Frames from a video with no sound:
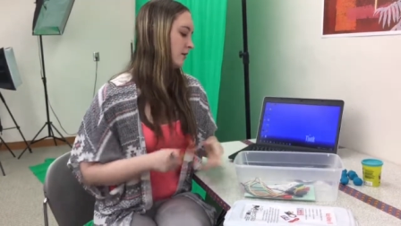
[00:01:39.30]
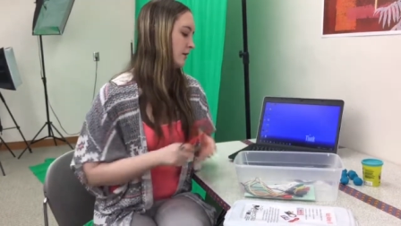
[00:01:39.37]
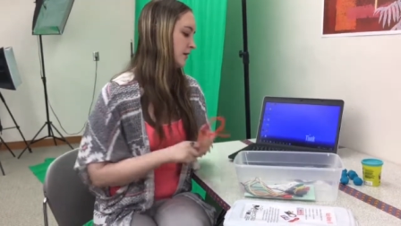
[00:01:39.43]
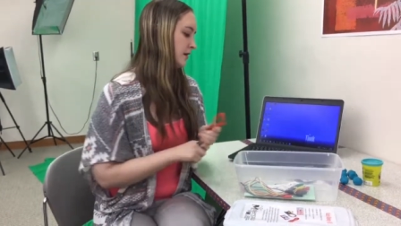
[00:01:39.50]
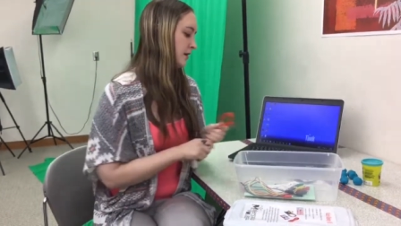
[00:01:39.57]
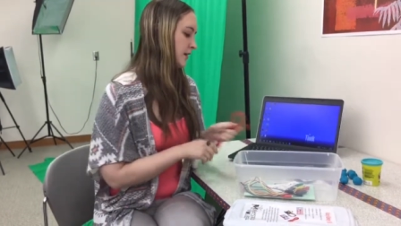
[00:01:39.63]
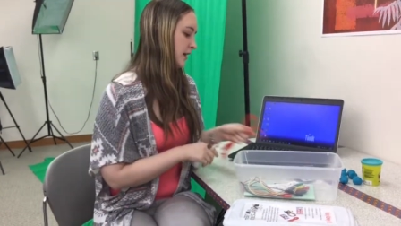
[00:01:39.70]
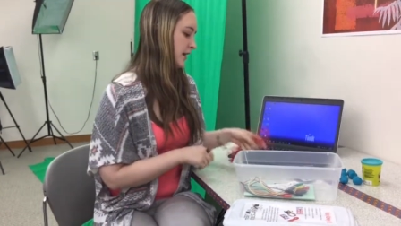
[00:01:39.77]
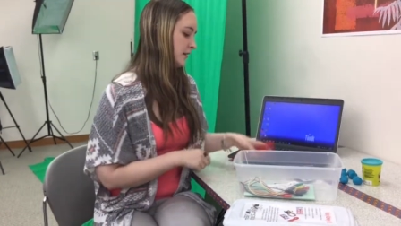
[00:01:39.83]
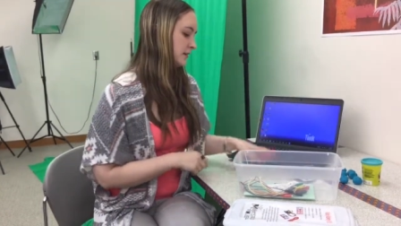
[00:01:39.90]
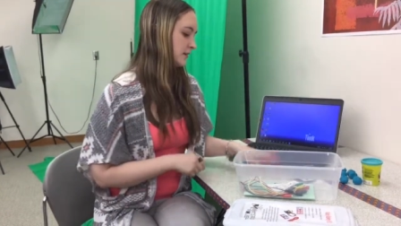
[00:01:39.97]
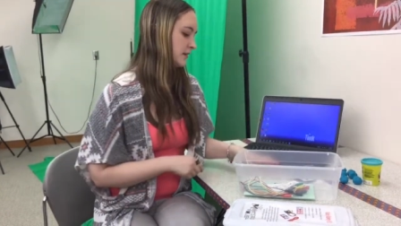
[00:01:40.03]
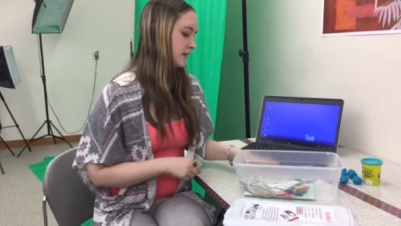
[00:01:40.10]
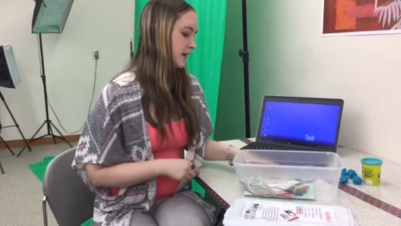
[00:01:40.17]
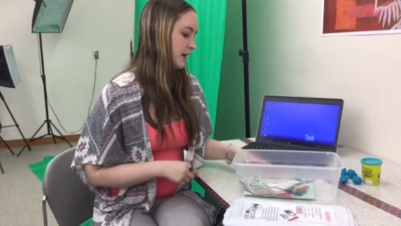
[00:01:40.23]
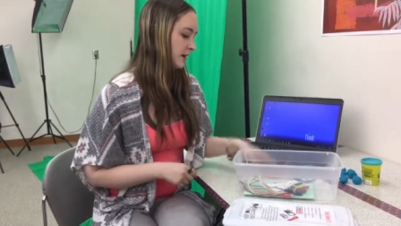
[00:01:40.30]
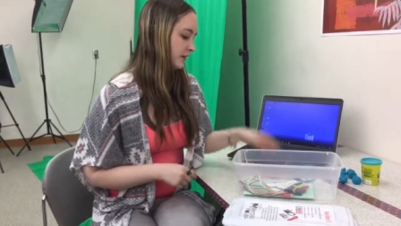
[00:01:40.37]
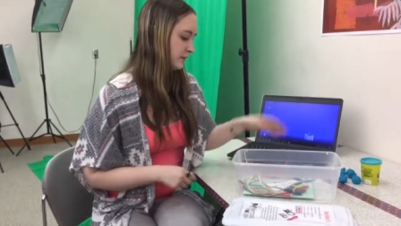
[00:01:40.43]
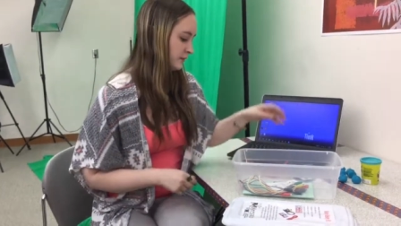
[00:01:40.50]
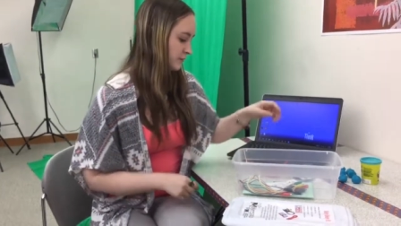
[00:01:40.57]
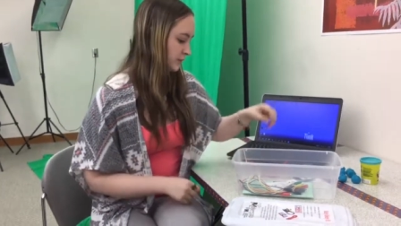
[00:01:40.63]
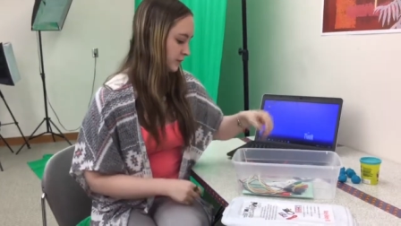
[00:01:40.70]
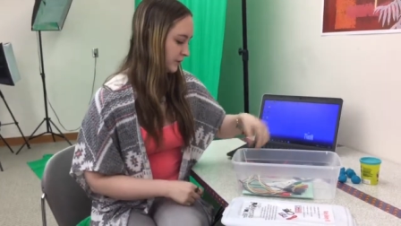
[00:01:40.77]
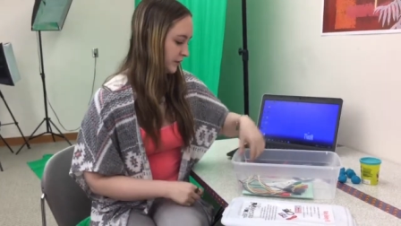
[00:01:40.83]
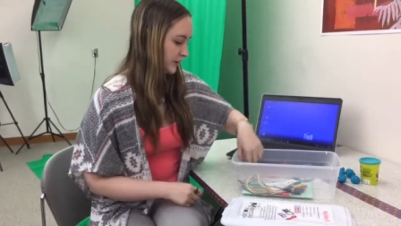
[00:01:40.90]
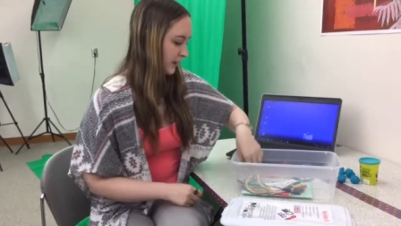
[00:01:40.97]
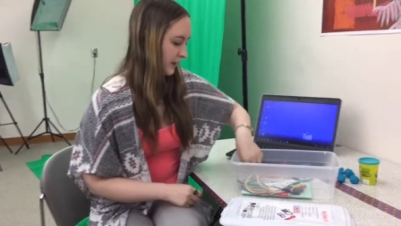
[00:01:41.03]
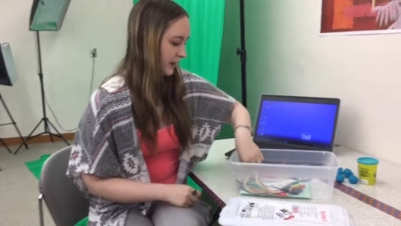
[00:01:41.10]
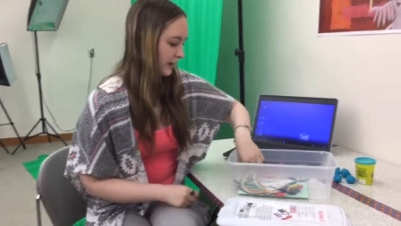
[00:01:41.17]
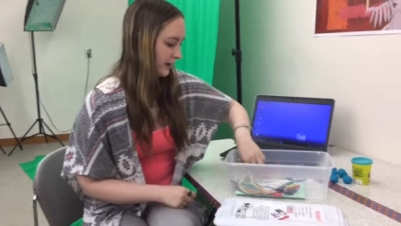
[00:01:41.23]
The next items we
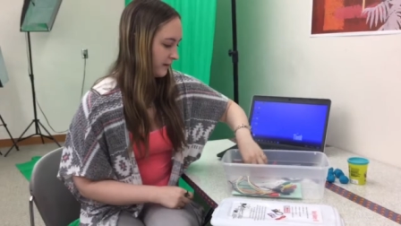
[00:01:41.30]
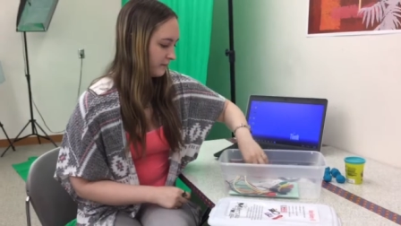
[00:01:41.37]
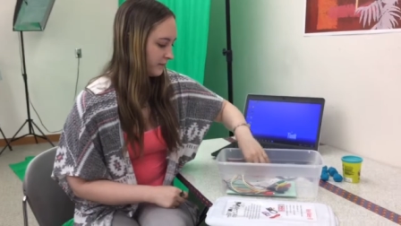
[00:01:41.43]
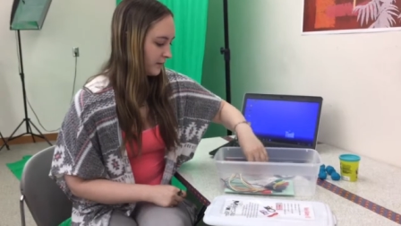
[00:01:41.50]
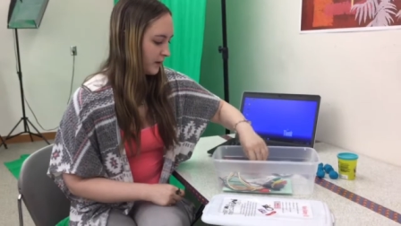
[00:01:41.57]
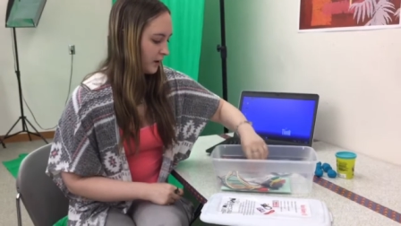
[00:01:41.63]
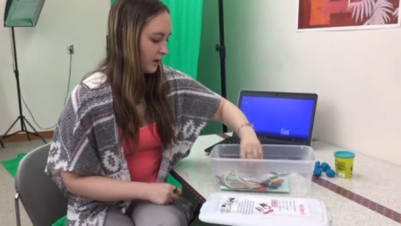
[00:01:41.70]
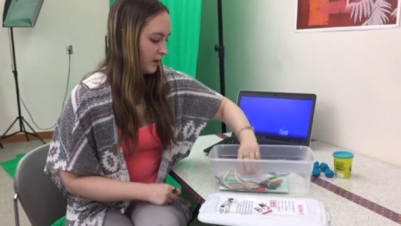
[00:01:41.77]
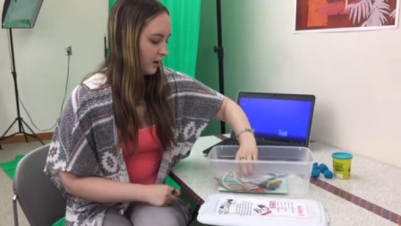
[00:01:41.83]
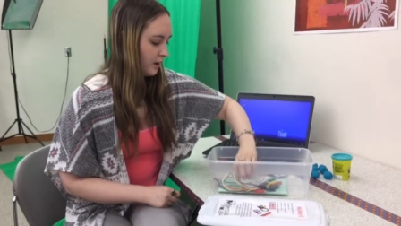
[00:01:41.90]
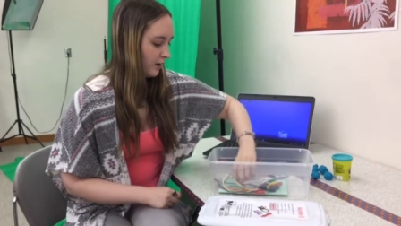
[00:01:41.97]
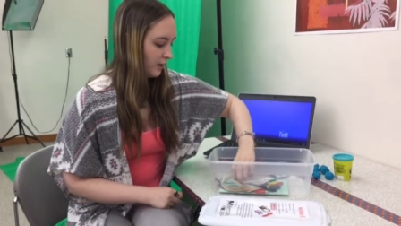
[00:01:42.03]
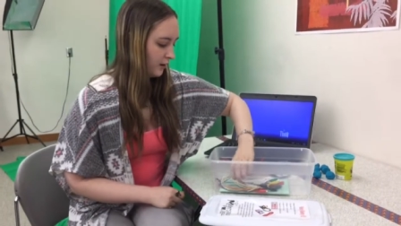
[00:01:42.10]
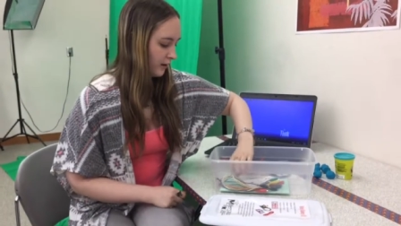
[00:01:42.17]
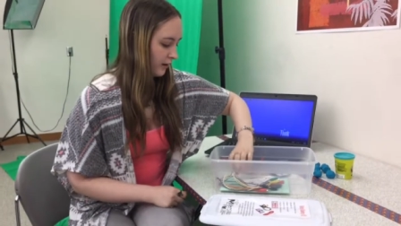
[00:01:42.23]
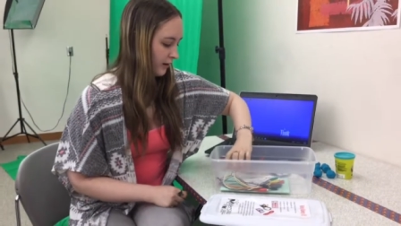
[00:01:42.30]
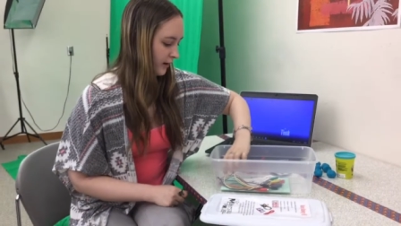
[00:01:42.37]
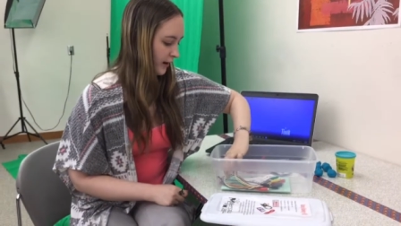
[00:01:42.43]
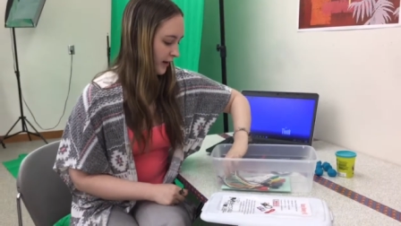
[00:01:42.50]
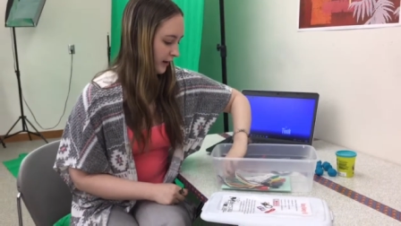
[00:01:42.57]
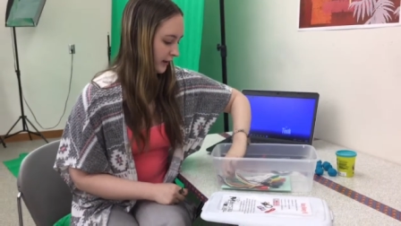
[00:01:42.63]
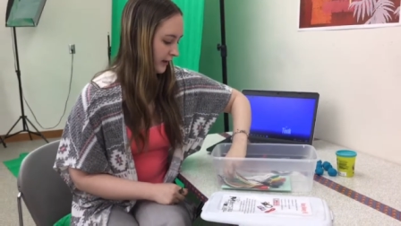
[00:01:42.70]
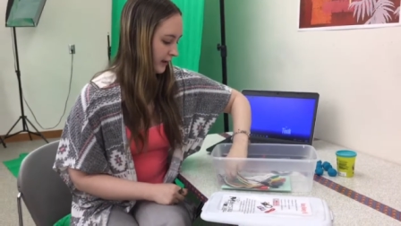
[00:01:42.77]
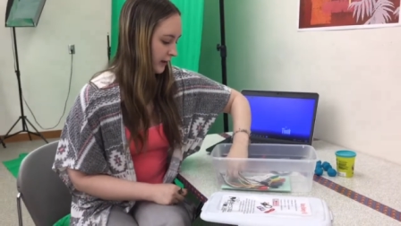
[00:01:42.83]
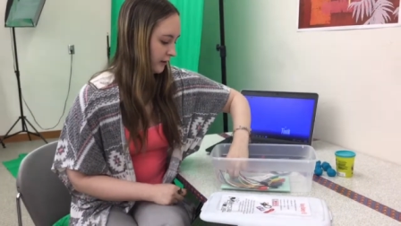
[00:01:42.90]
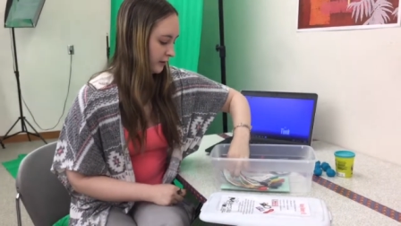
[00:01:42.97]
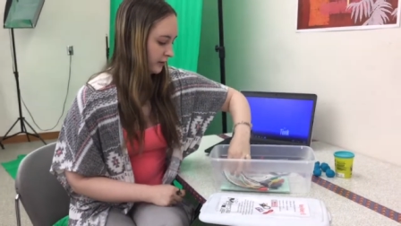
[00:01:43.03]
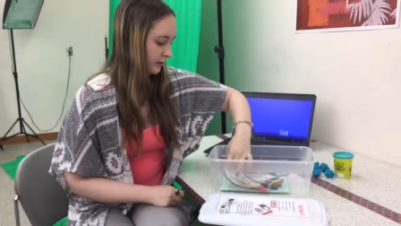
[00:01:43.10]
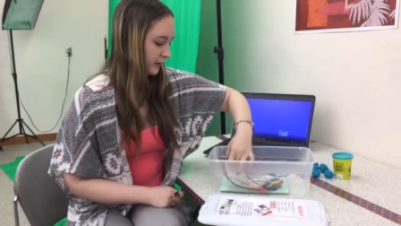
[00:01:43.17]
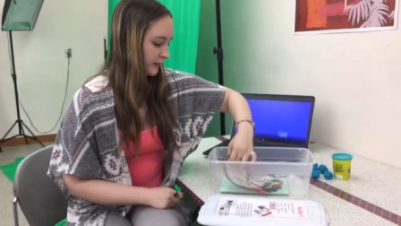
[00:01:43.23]
have are our
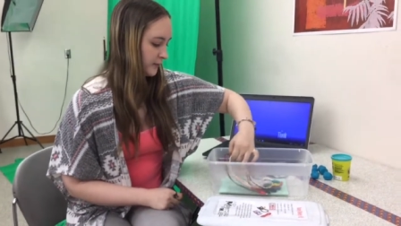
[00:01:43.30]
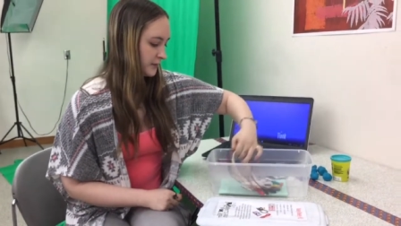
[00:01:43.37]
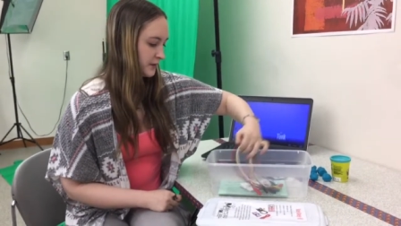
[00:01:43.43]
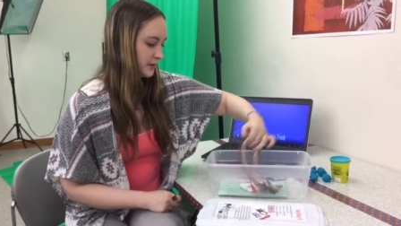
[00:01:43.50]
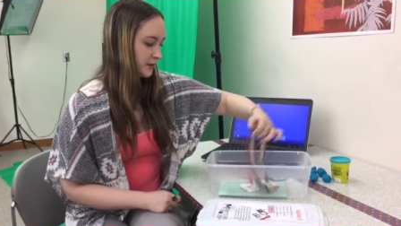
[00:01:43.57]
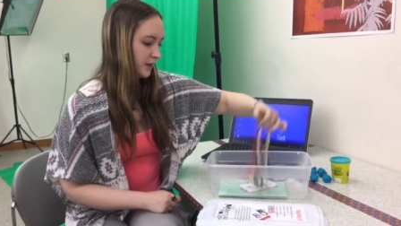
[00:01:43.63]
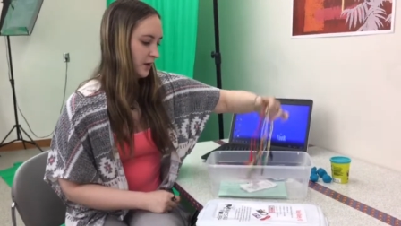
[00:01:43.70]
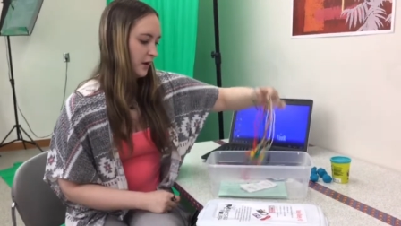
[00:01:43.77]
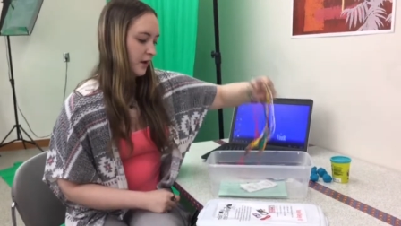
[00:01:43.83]
Alligator Clips.